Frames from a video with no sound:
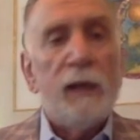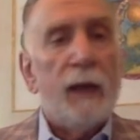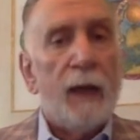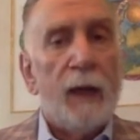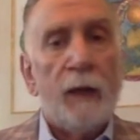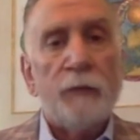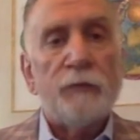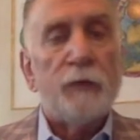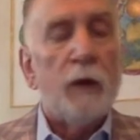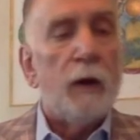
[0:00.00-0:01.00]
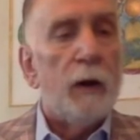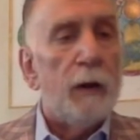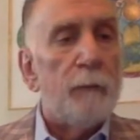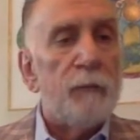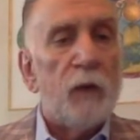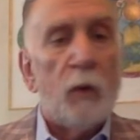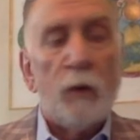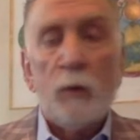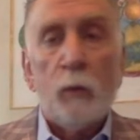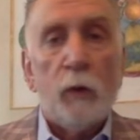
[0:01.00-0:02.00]
and, you know,
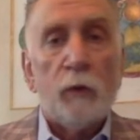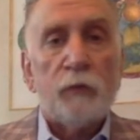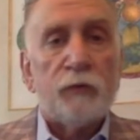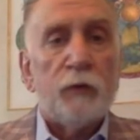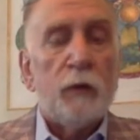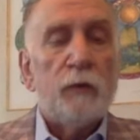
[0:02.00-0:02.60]
and it works.